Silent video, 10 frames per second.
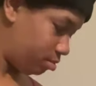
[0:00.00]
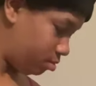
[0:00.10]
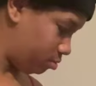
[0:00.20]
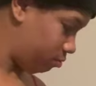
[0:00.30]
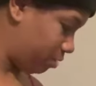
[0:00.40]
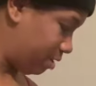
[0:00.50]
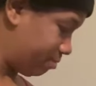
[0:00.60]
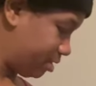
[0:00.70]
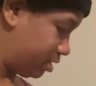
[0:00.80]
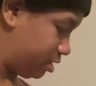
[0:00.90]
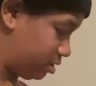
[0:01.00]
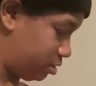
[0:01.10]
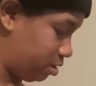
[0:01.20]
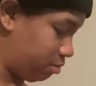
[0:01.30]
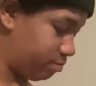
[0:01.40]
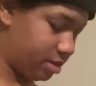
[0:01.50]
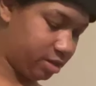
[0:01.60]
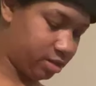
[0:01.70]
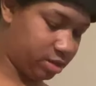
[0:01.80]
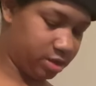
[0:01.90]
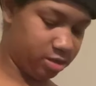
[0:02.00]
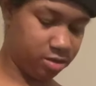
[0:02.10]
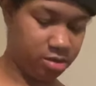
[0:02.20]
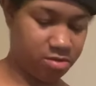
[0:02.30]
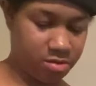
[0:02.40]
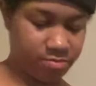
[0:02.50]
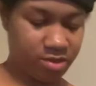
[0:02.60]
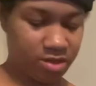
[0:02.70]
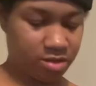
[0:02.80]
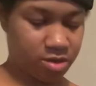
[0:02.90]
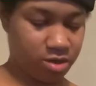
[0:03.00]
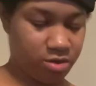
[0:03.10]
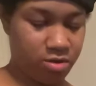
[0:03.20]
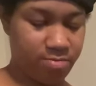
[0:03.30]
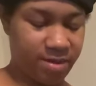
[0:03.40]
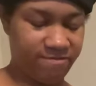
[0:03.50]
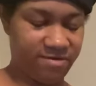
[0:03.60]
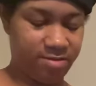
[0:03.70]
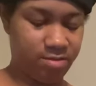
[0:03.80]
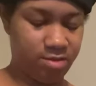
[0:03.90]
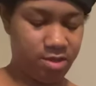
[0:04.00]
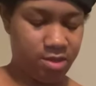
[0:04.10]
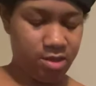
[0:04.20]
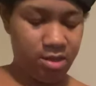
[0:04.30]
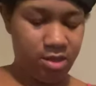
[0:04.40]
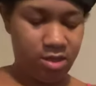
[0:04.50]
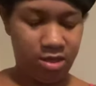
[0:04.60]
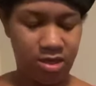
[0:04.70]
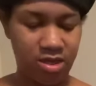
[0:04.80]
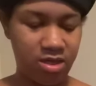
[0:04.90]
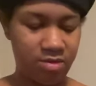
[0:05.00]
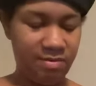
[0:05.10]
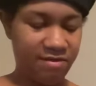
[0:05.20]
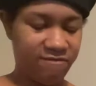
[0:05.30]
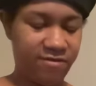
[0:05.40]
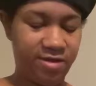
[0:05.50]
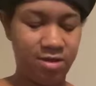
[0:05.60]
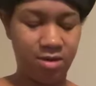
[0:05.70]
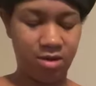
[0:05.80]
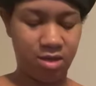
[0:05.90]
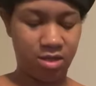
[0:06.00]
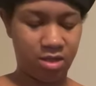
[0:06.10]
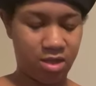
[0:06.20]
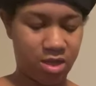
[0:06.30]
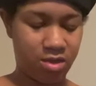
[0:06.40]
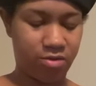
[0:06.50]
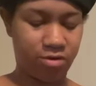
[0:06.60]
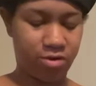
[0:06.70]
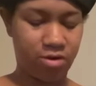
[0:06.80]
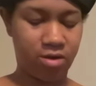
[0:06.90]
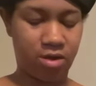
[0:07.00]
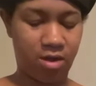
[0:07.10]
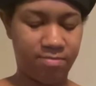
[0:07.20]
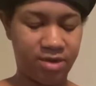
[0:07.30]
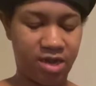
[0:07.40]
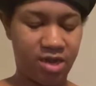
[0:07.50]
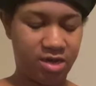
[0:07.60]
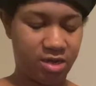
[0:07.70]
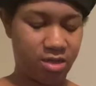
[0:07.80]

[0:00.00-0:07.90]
Why am I doing that? And I'm just going to do the method. It's an easy method. It's not hard, complicated.